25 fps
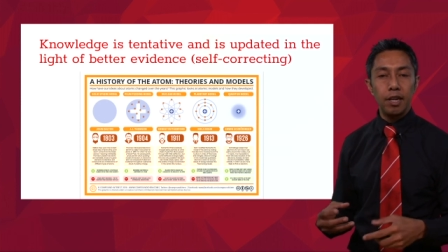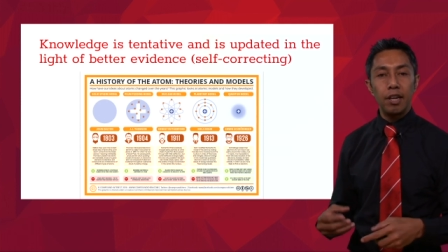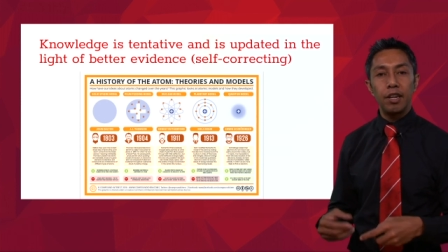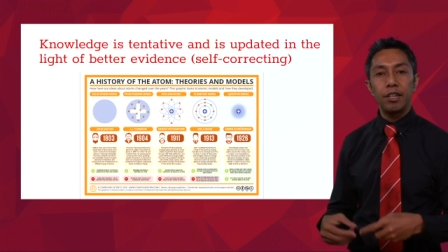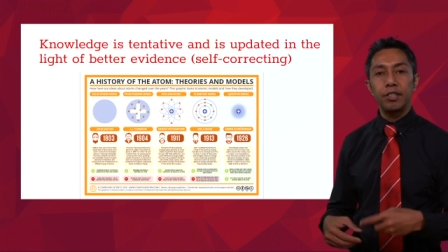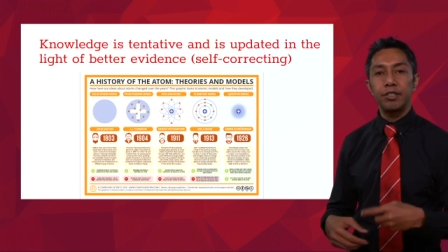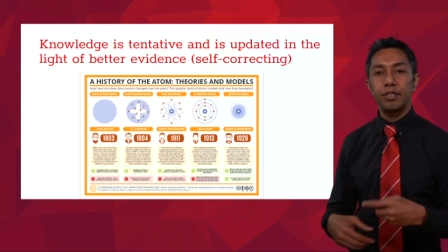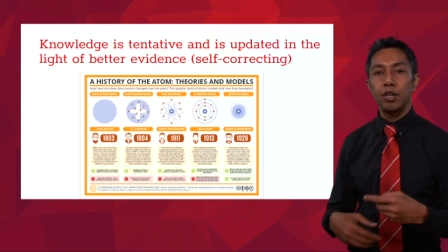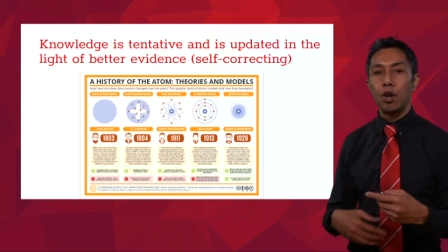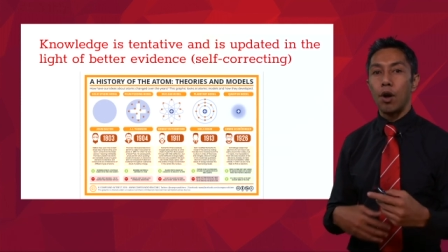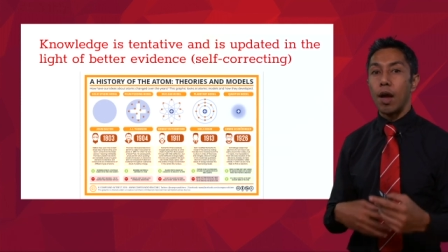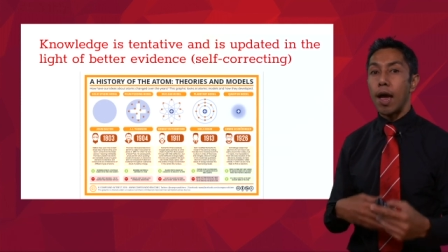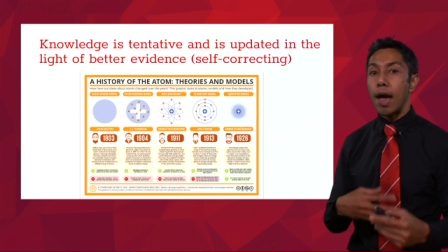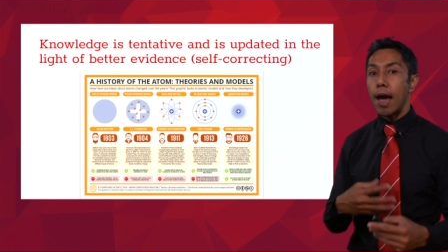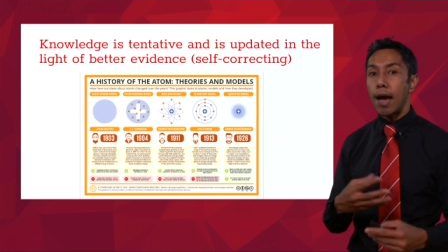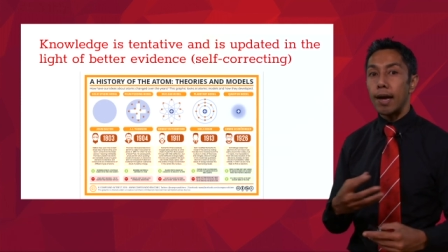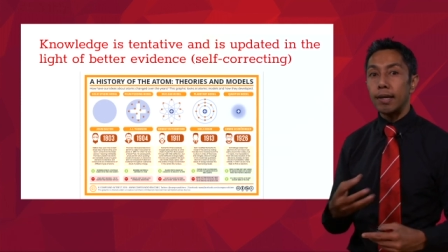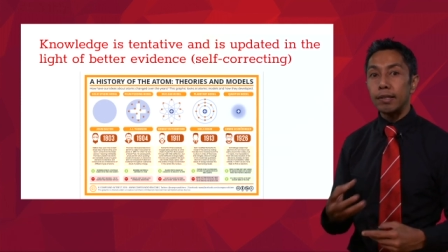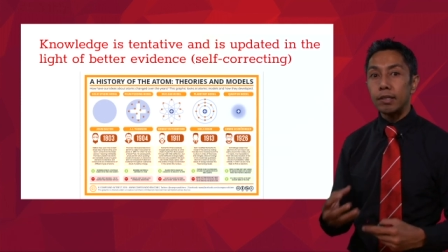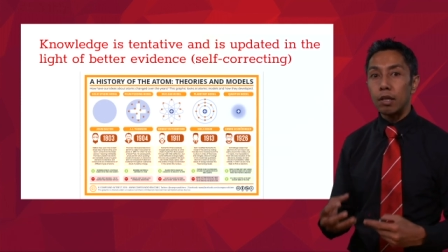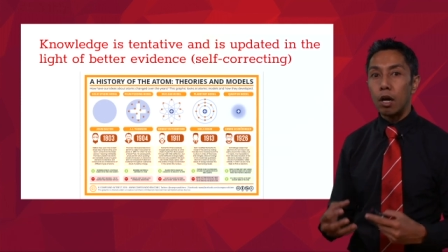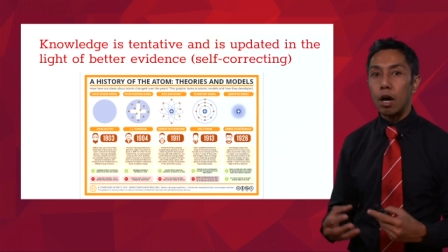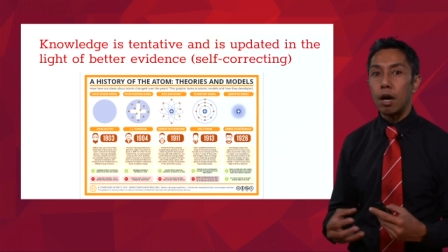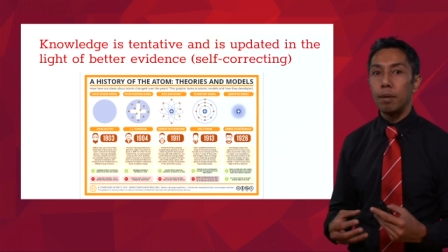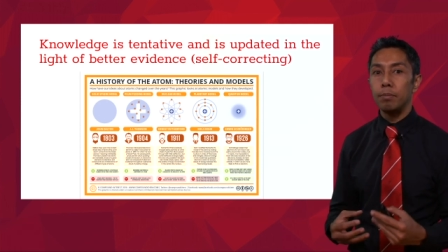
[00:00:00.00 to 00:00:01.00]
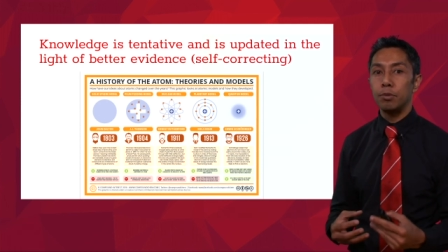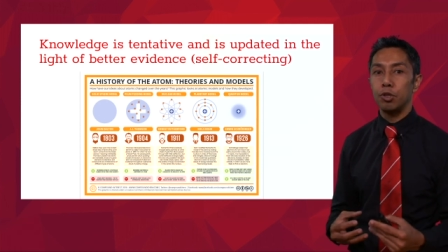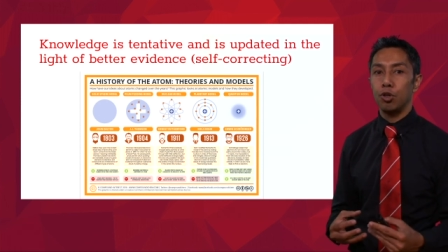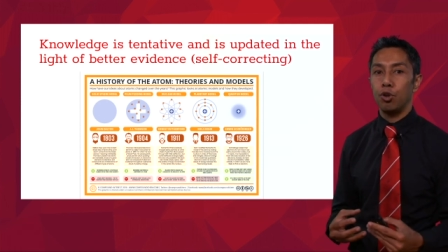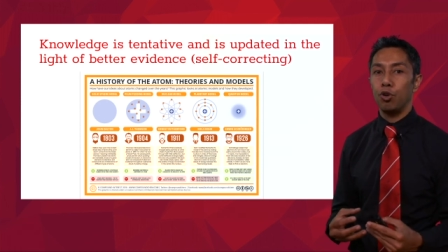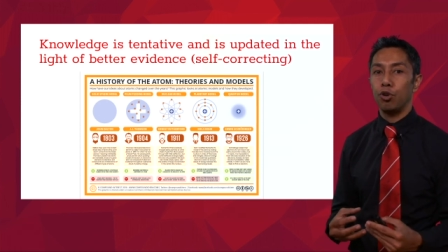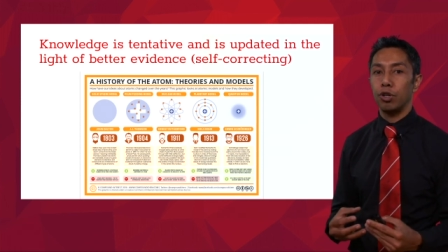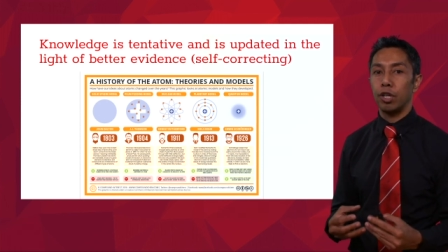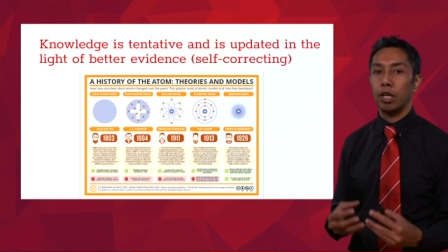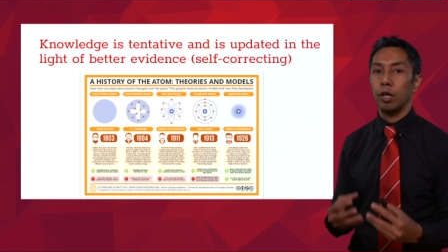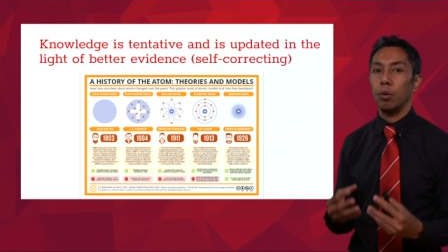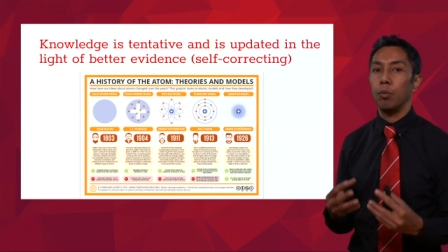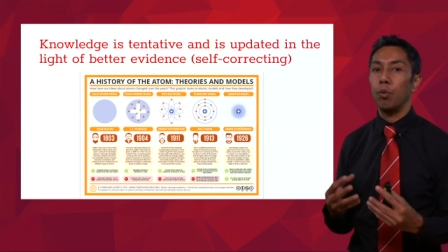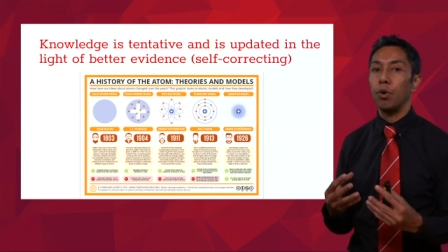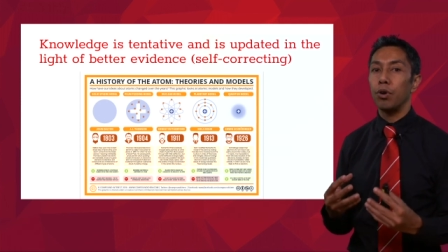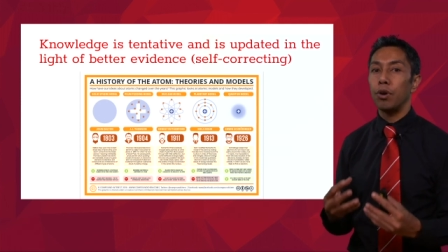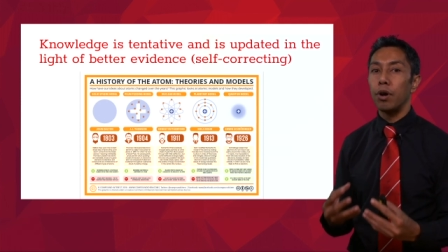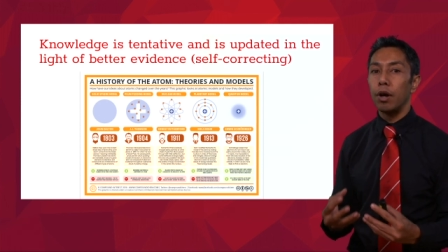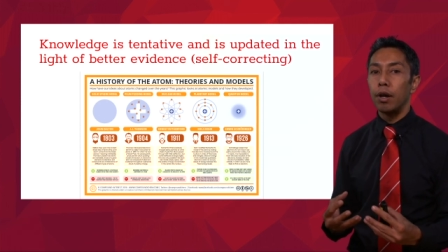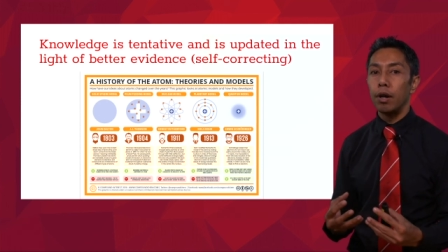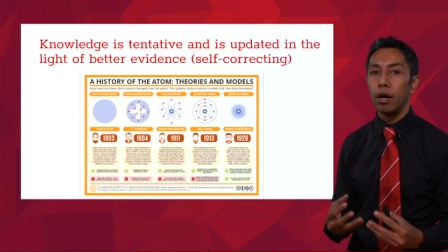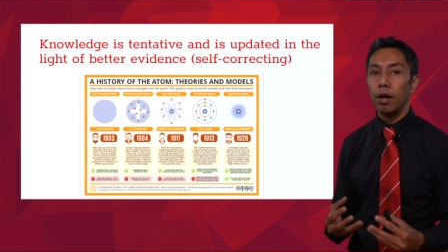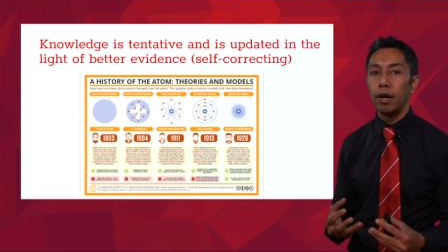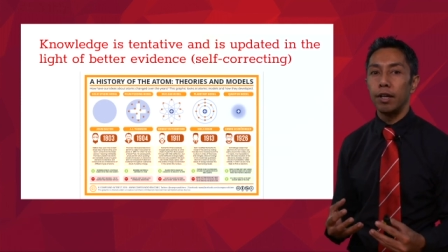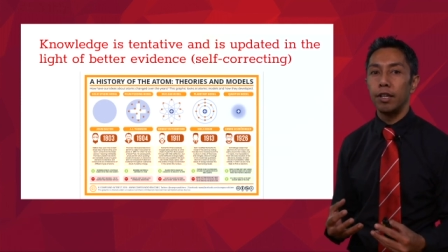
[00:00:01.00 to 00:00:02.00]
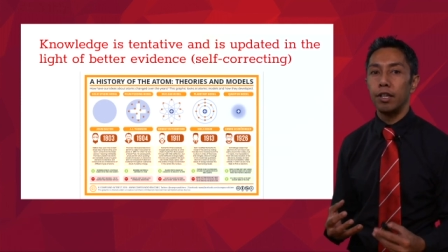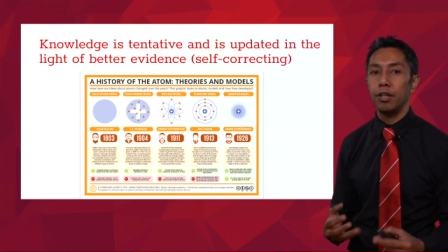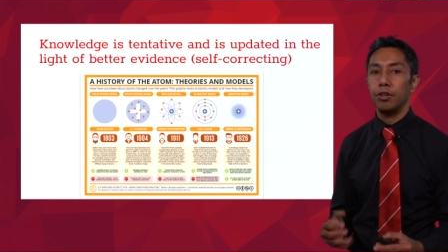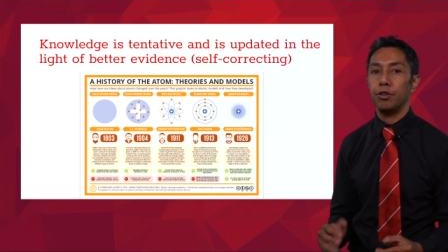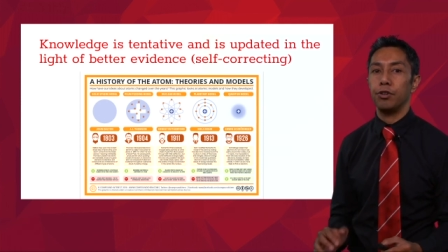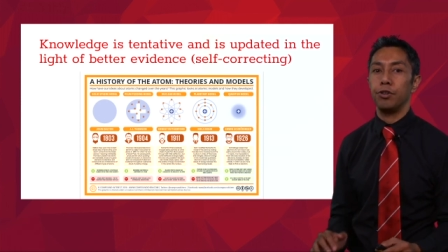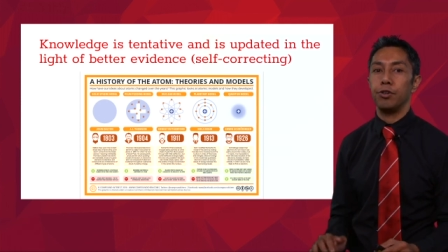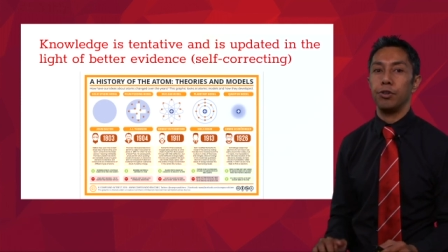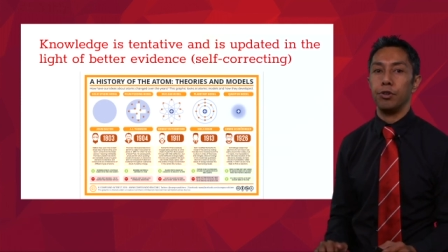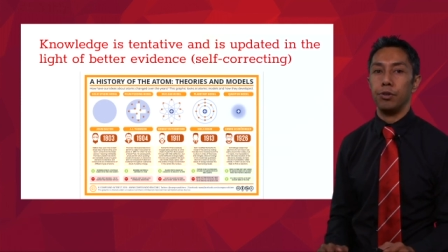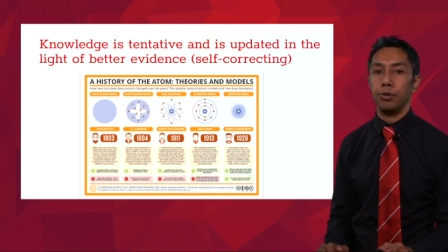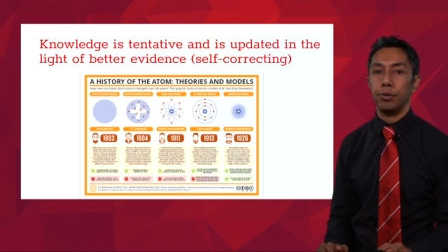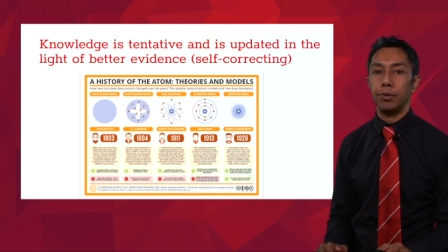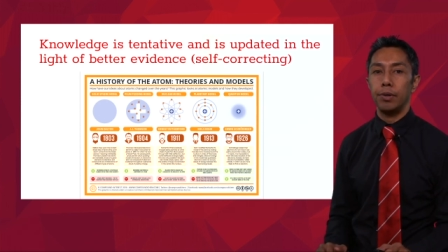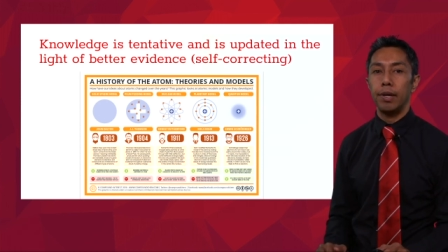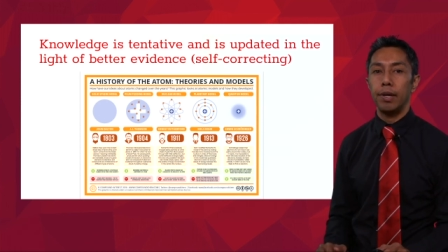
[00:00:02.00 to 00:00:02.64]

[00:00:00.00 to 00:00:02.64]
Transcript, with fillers: So as I'm talking, what I'd like you to do